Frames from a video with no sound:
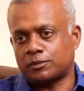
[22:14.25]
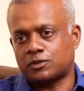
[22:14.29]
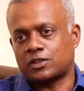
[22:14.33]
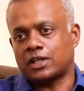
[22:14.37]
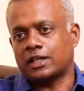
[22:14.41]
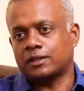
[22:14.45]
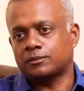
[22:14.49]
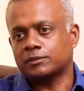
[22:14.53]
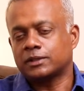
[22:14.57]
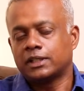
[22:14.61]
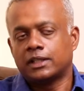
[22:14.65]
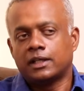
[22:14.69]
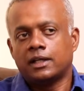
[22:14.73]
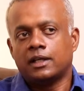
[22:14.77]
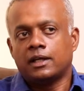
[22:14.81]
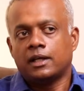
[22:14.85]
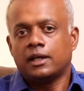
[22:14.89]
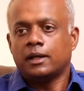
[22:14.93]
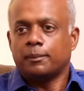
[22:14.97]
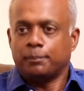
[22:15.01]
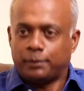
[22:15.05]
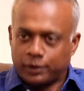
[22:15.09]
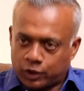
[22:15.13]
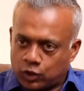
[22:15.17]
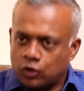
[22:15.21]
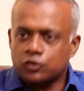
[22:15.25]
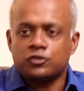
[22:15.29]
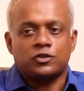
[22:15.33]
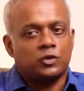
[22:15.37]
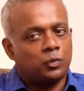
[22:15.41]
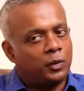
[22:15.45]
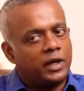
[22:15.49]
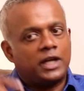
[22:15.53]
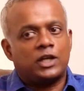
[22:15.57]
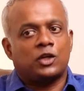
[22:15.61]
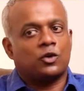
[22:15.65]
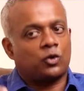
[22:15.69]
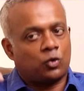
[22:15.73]
I'm saying, because
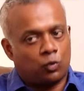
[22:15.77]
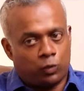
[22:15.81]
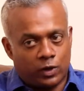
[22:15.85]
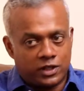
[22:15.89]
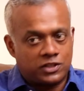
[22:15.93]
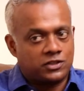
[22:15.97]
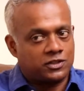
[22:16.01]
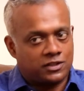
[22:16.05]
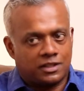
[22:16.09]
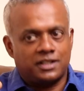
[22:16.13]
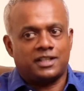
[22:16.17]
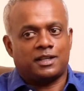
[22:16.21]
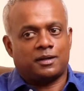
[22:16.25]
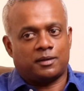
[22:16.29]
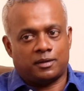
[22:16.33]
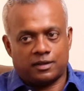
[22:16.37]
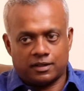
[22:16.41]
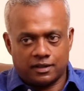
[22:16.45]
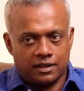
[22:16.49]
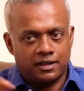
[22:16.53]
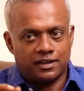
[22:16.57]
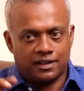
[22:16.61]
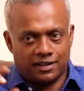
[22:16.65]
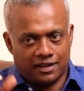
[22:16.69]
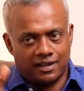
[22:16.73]
of the way you're questioning,